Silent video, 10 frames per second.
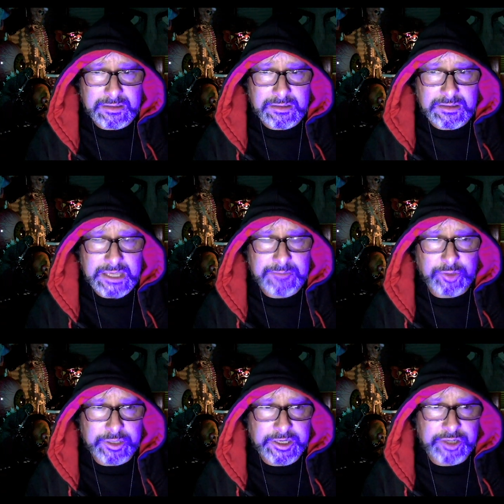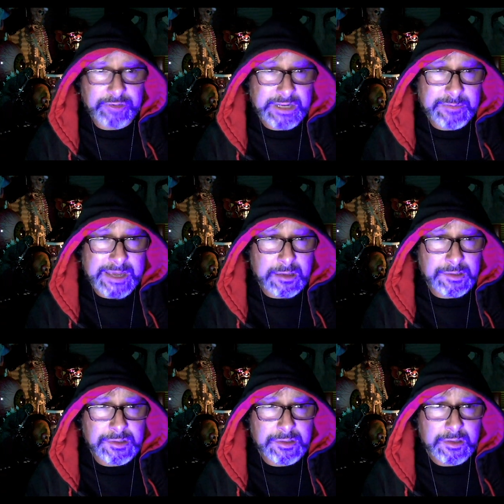Keep looking at your
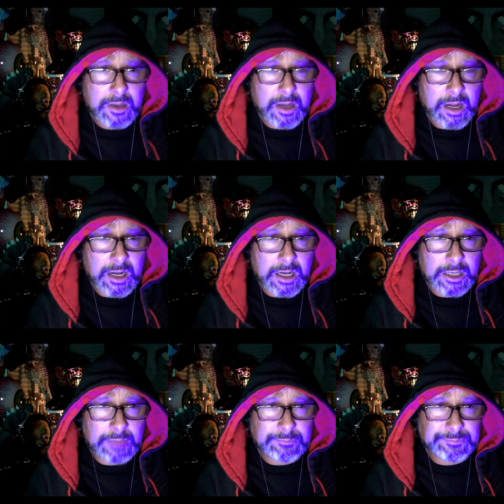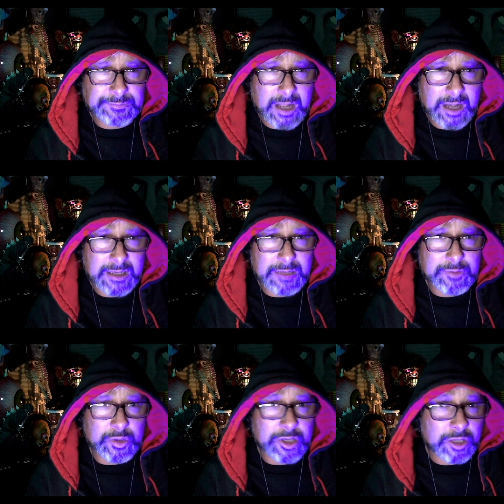emails. I'm going to
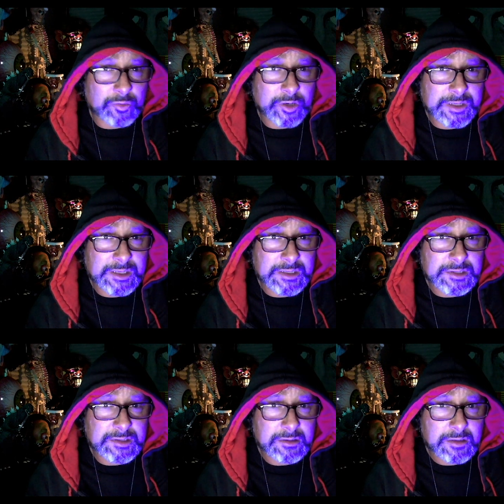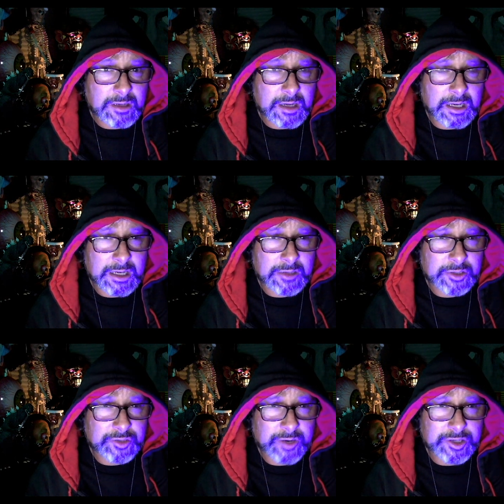do another one of these. I'm going
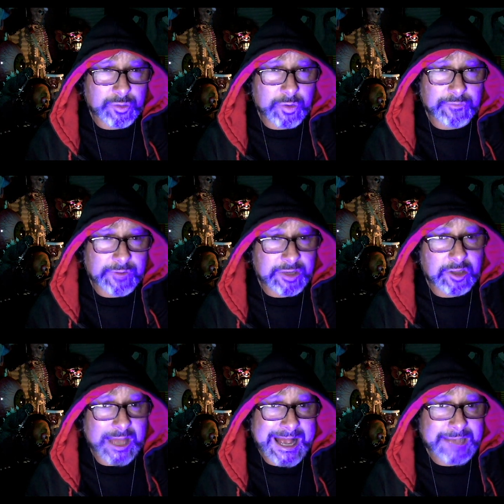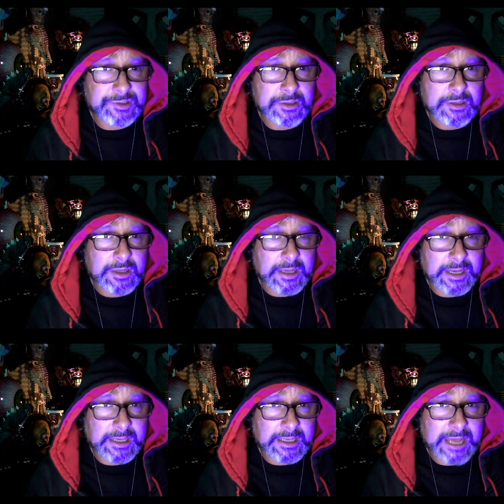to try to do one for every class
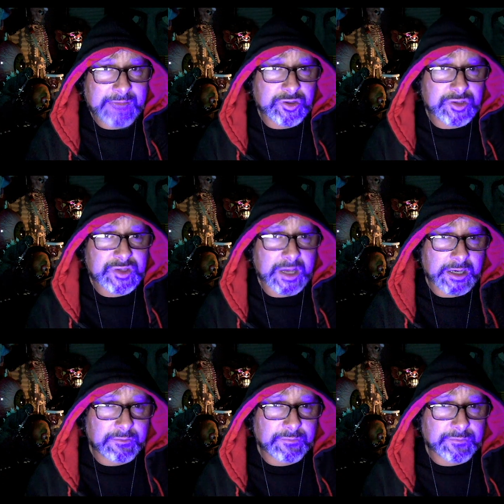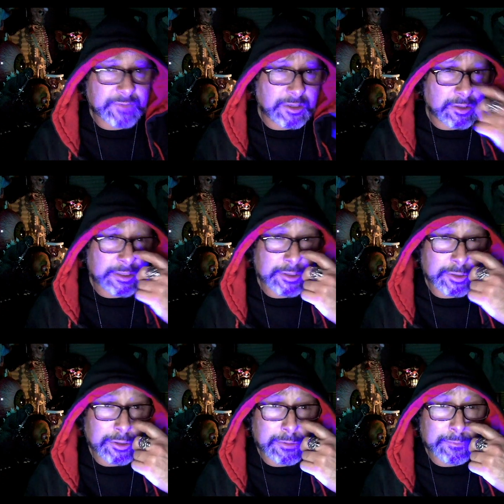and have you just kind of, I'll
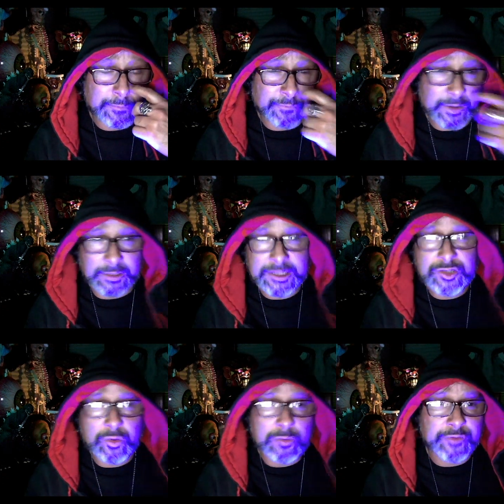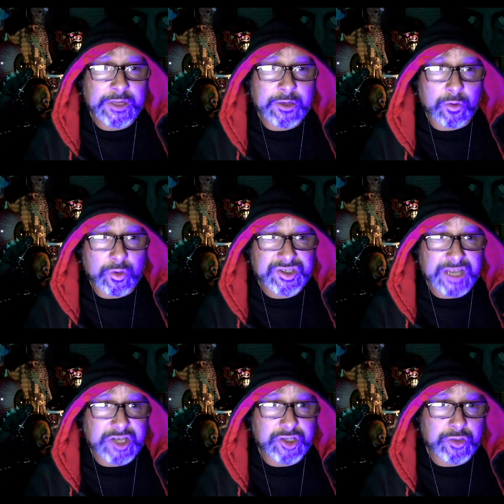either find a link to a movie or
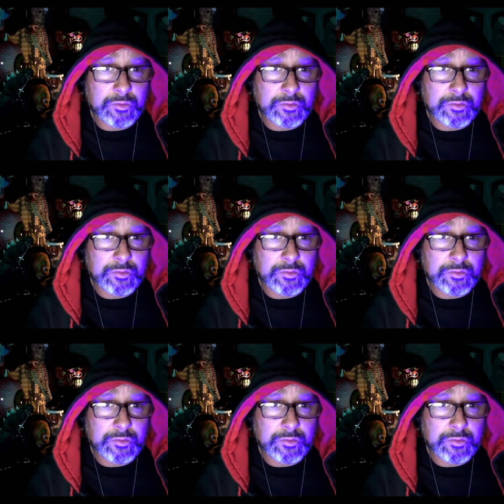send you